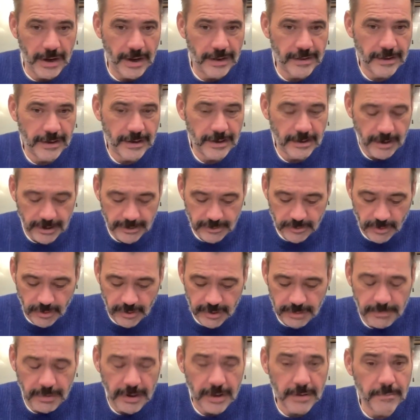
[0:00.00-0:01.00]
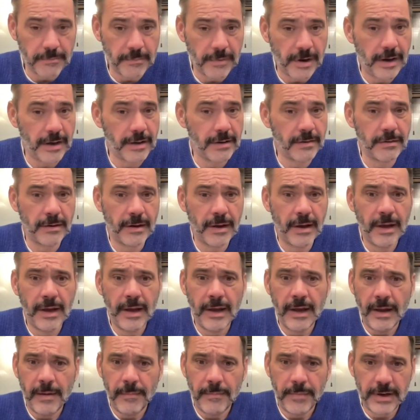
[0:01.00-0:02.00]
And I, I told him my, my,
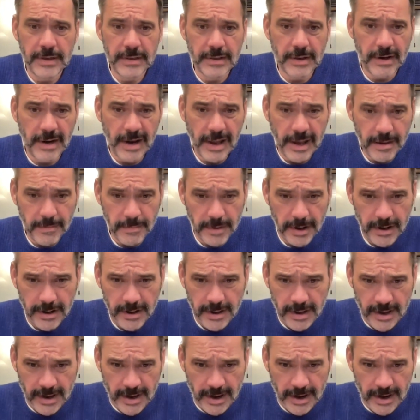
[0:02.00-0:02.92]
my dilemma.